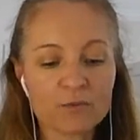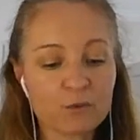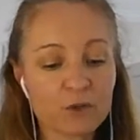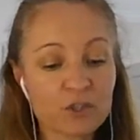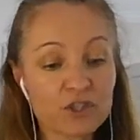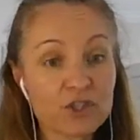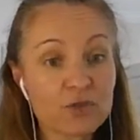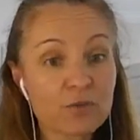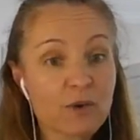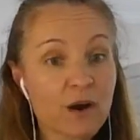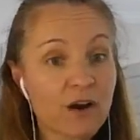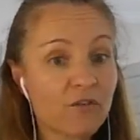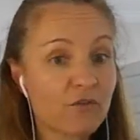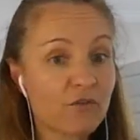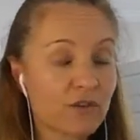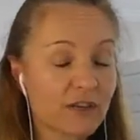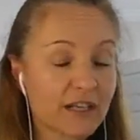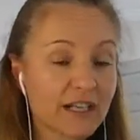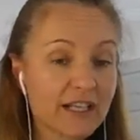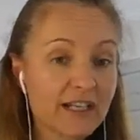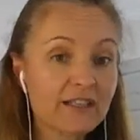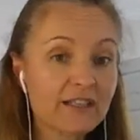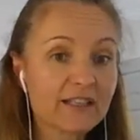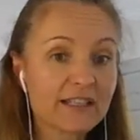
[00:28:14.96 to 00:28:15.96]
do I
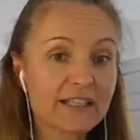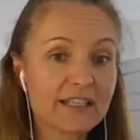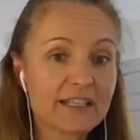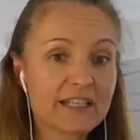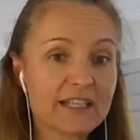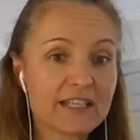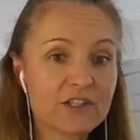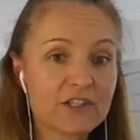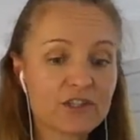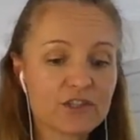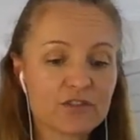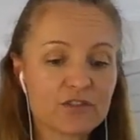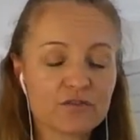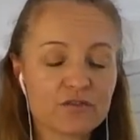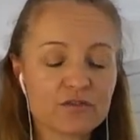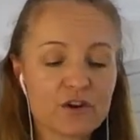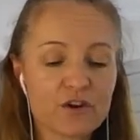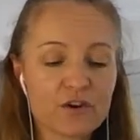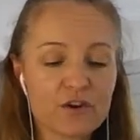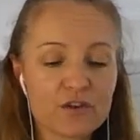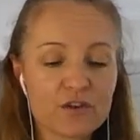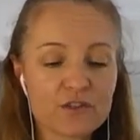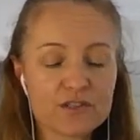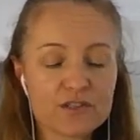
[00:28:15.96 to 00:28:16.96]
really need to
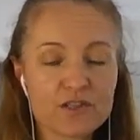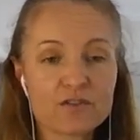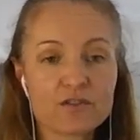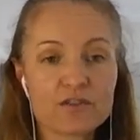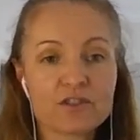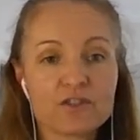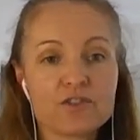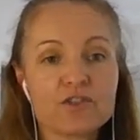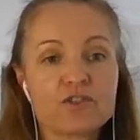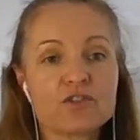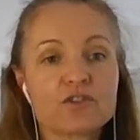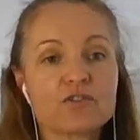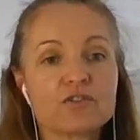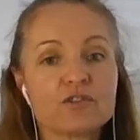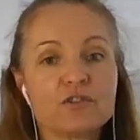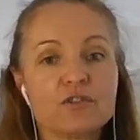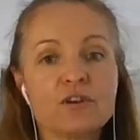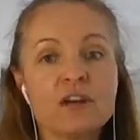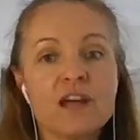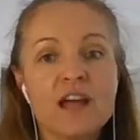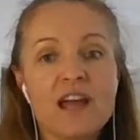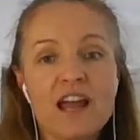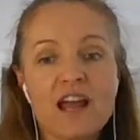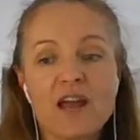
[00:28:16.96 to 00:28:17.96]
focus on and do,
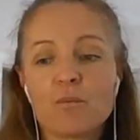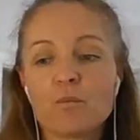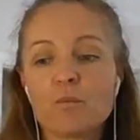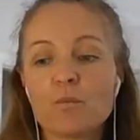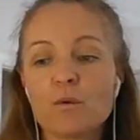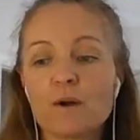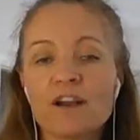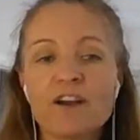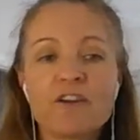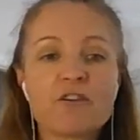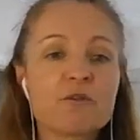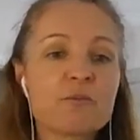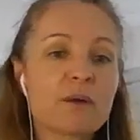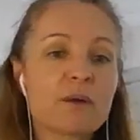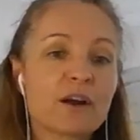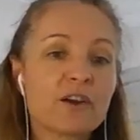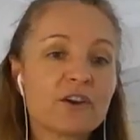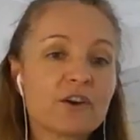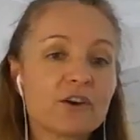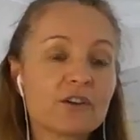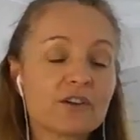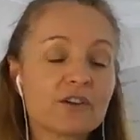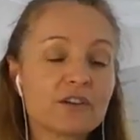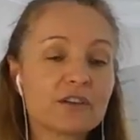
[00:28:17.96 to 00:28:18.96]
and where am I
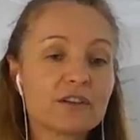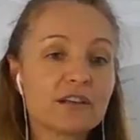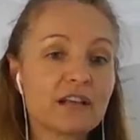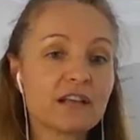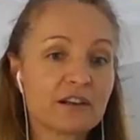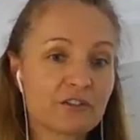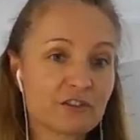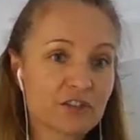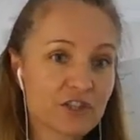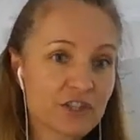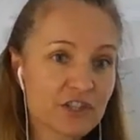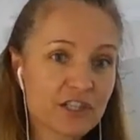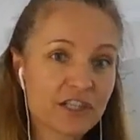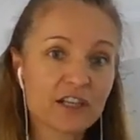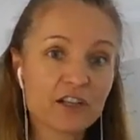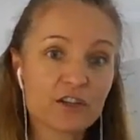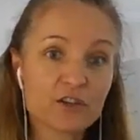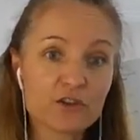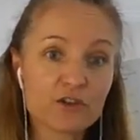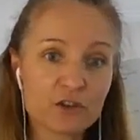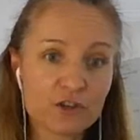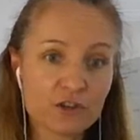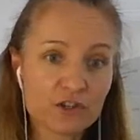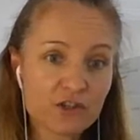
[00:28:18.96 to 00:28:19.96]
not nourishing
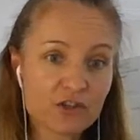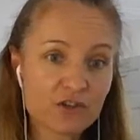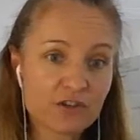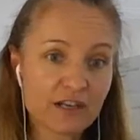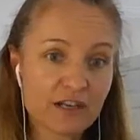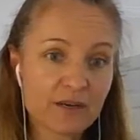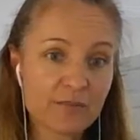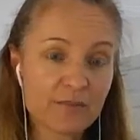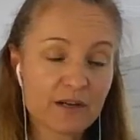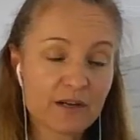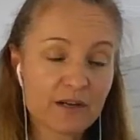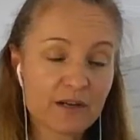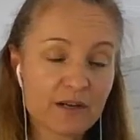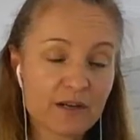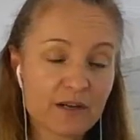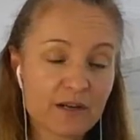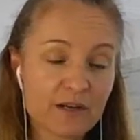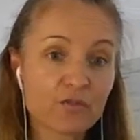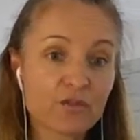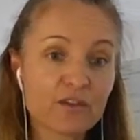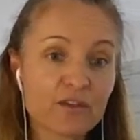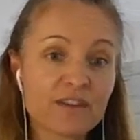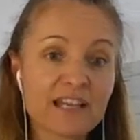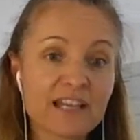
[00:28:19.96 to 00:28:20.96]
and nurturing
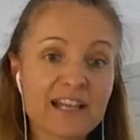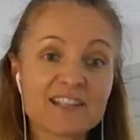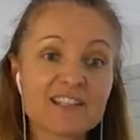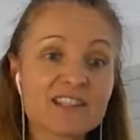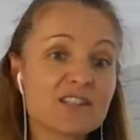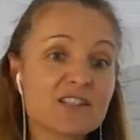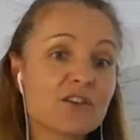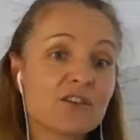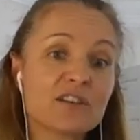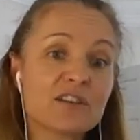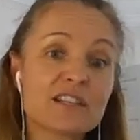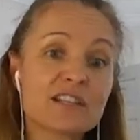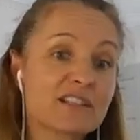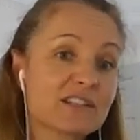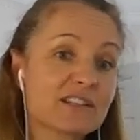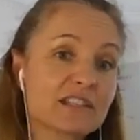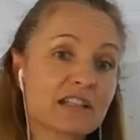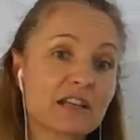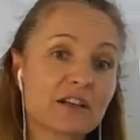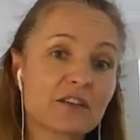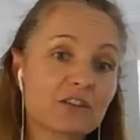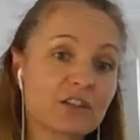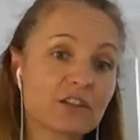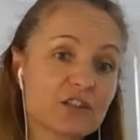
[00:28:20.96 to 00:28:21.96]
myself? And that's not
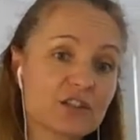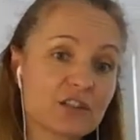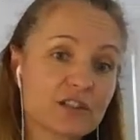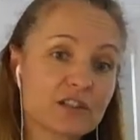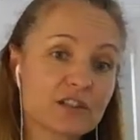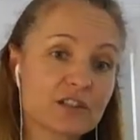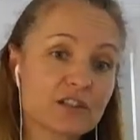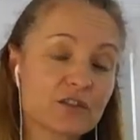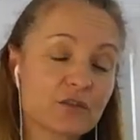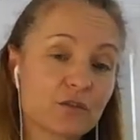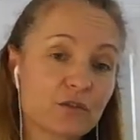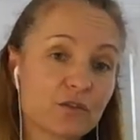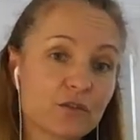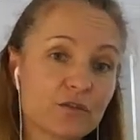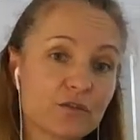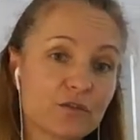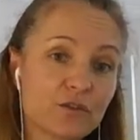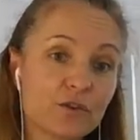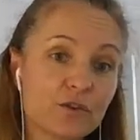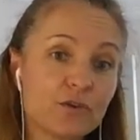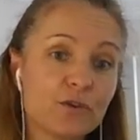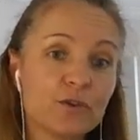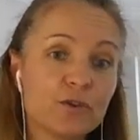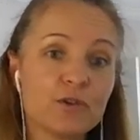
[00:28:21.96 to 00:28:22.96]
necessarily just through
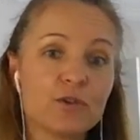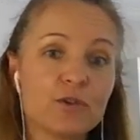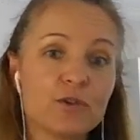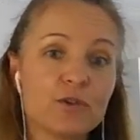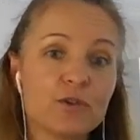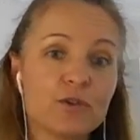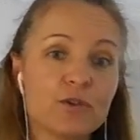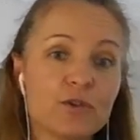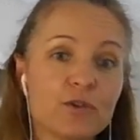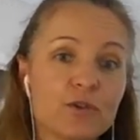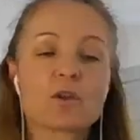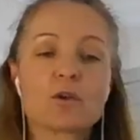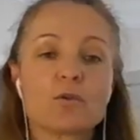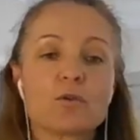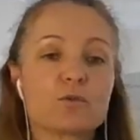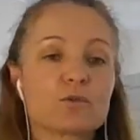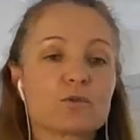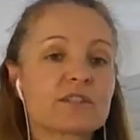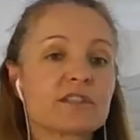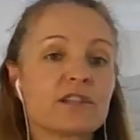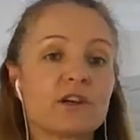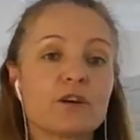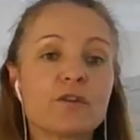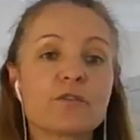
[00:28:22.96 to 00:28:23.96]
food
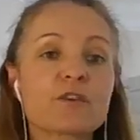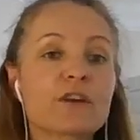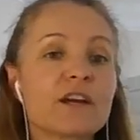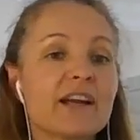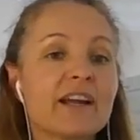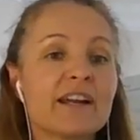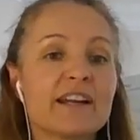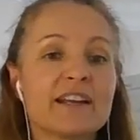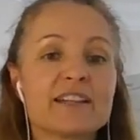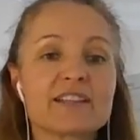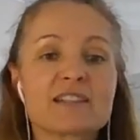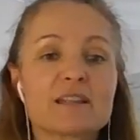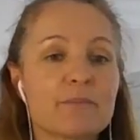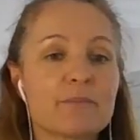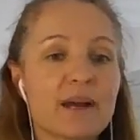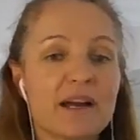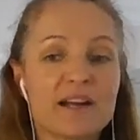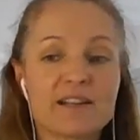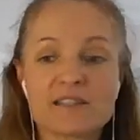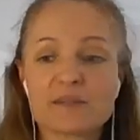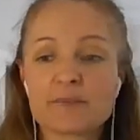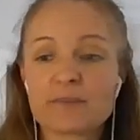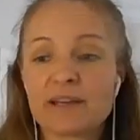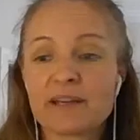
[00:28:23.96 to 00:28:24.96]
or self-care. It's
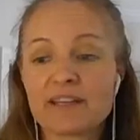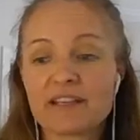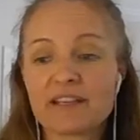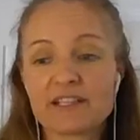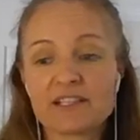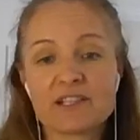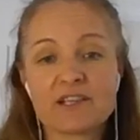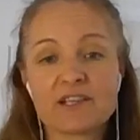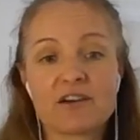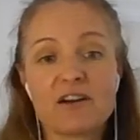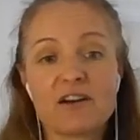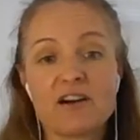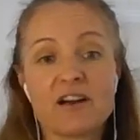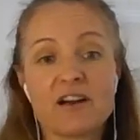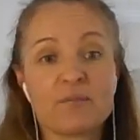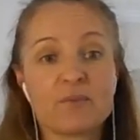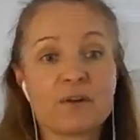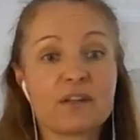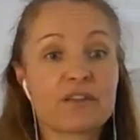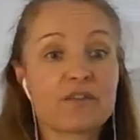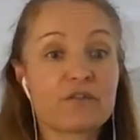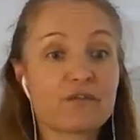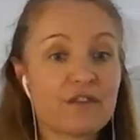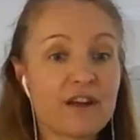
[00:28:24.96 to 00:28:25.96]
about spending time
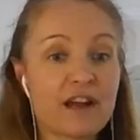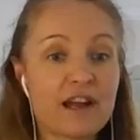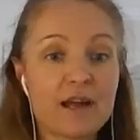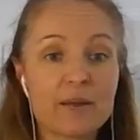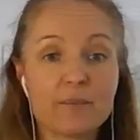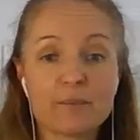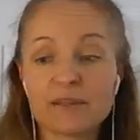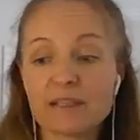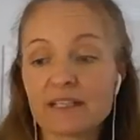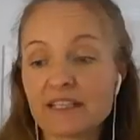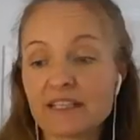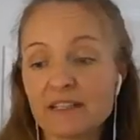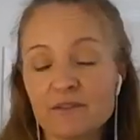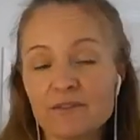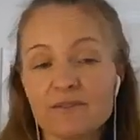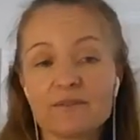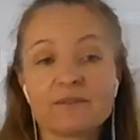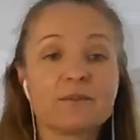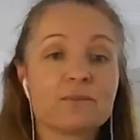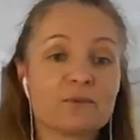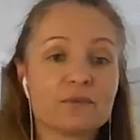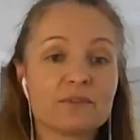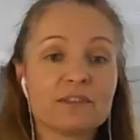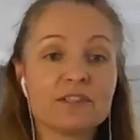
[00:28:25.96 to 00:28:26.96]
with family,
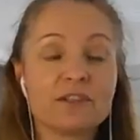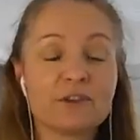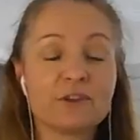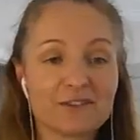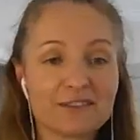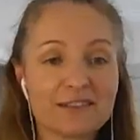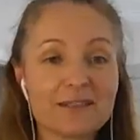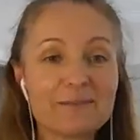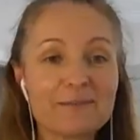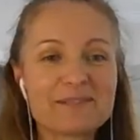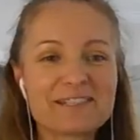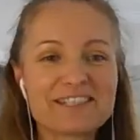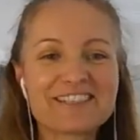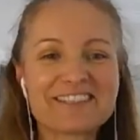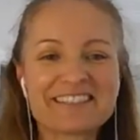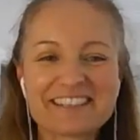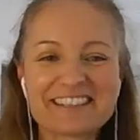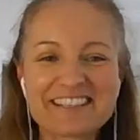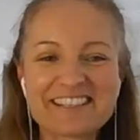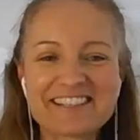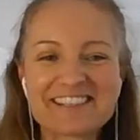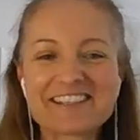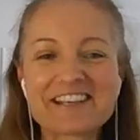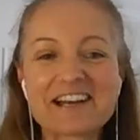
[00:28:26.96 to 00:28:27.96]
limited
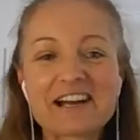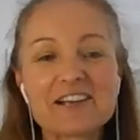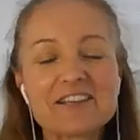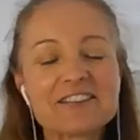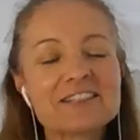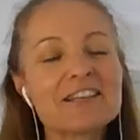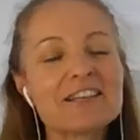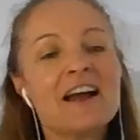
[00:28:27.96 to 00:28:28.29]
these days,